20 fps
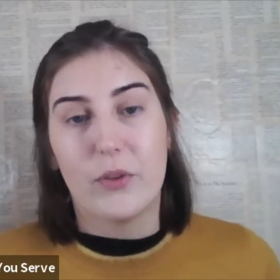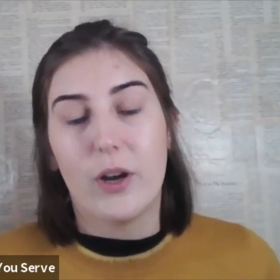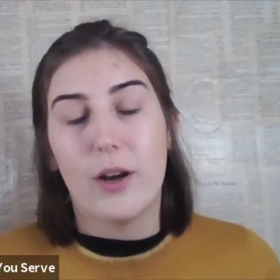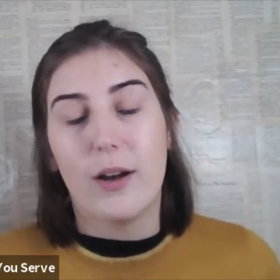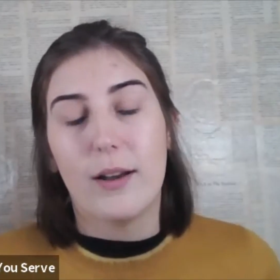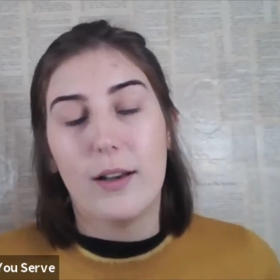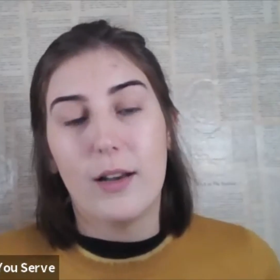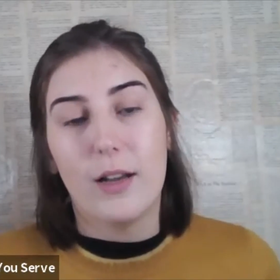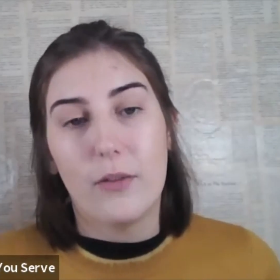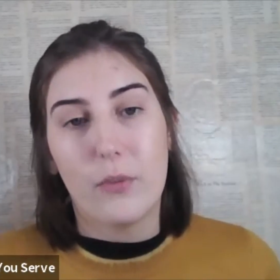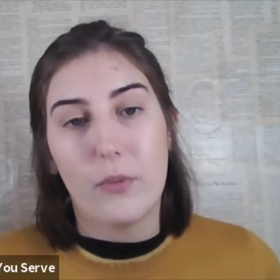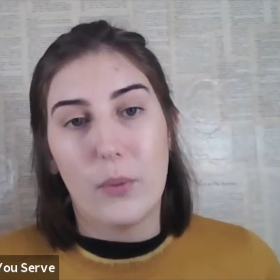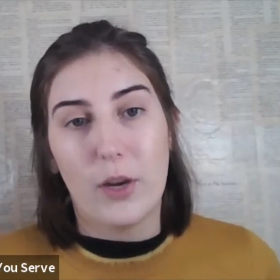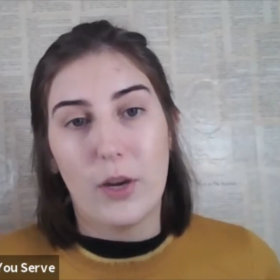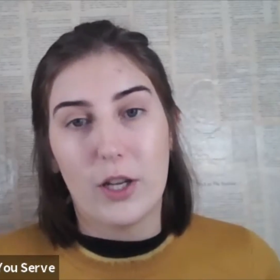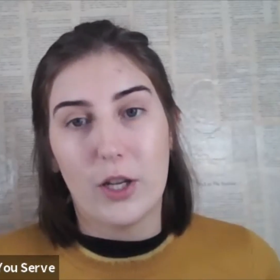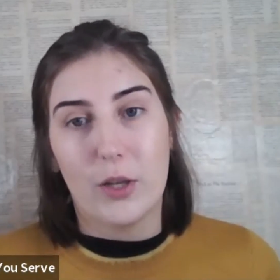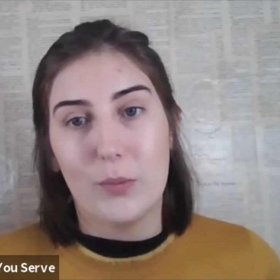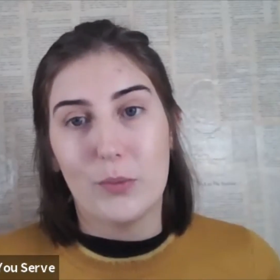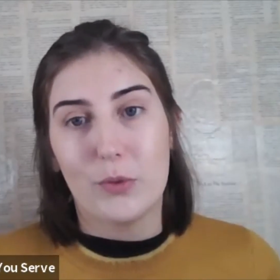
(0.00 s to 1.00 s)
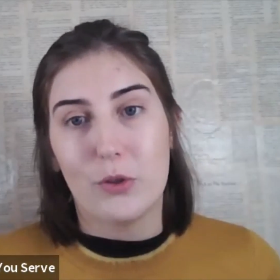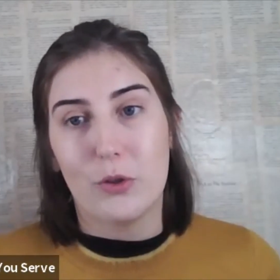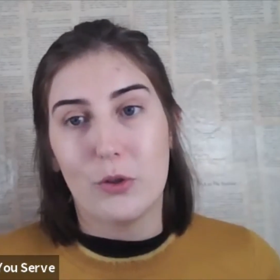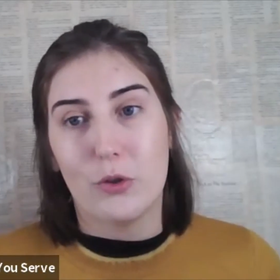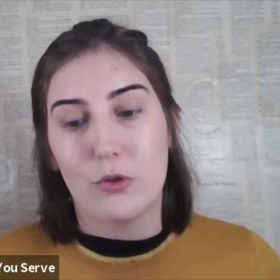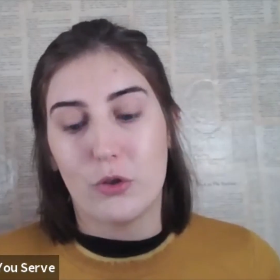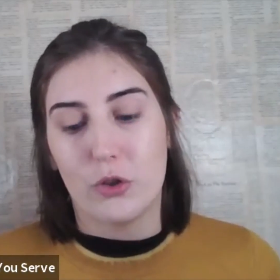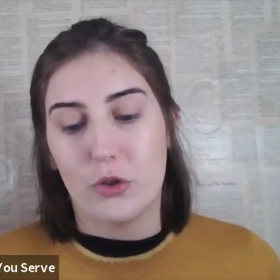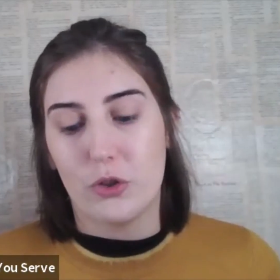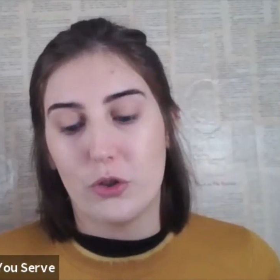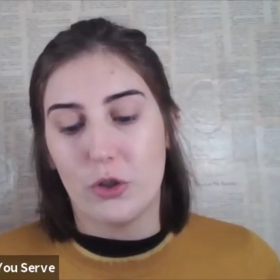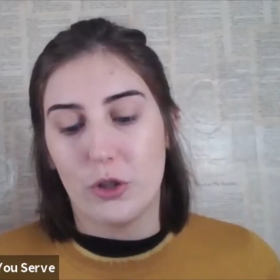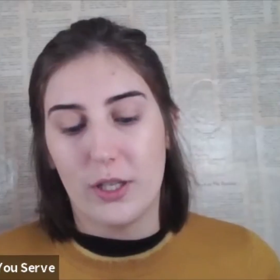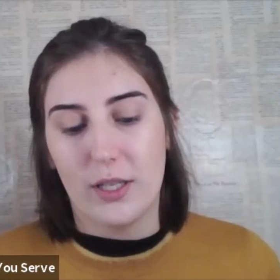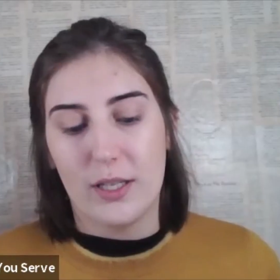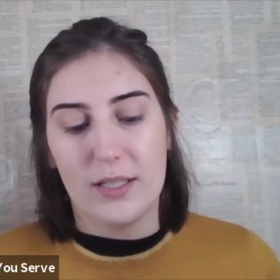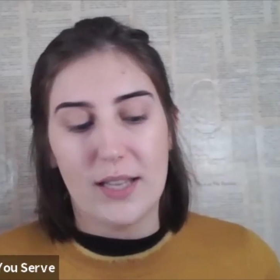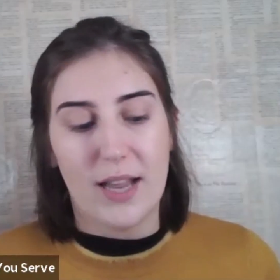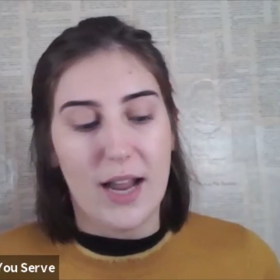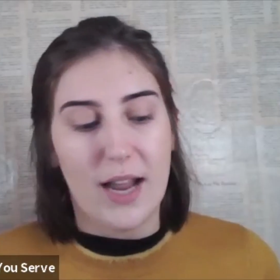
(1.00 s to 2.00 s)
that I love when it comes to nutrition
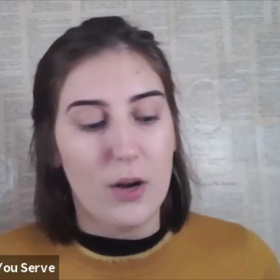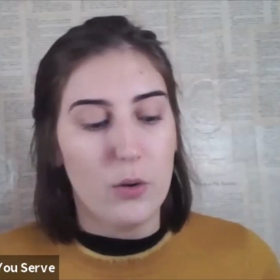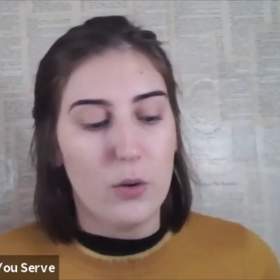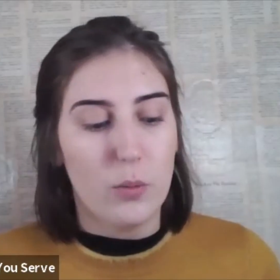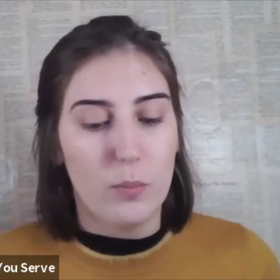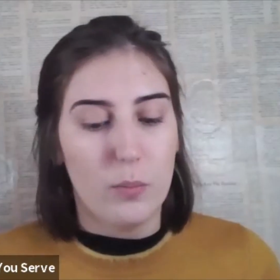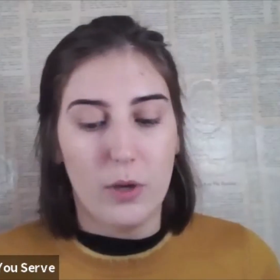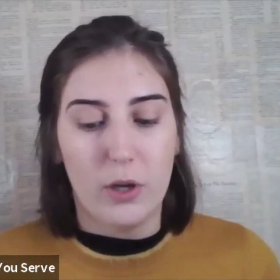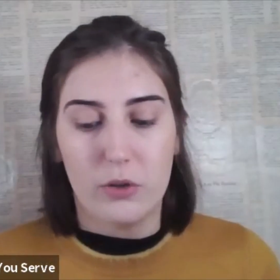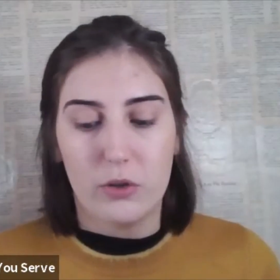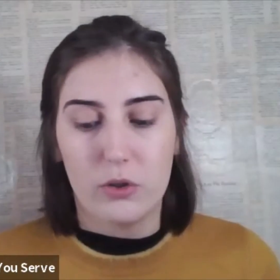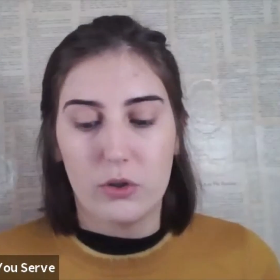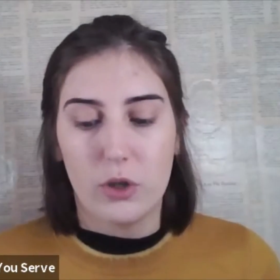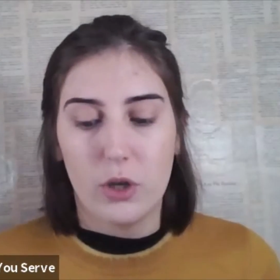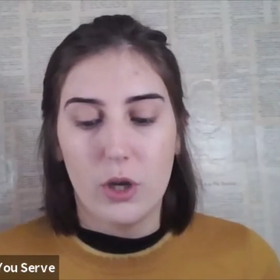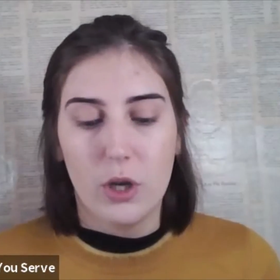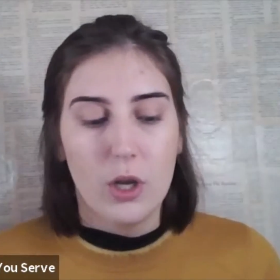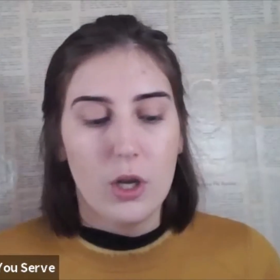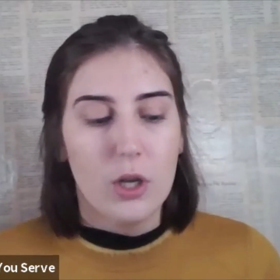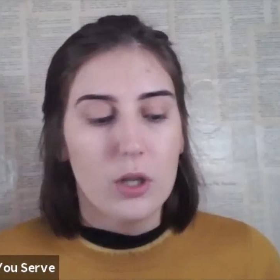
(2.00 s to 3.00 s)
is how much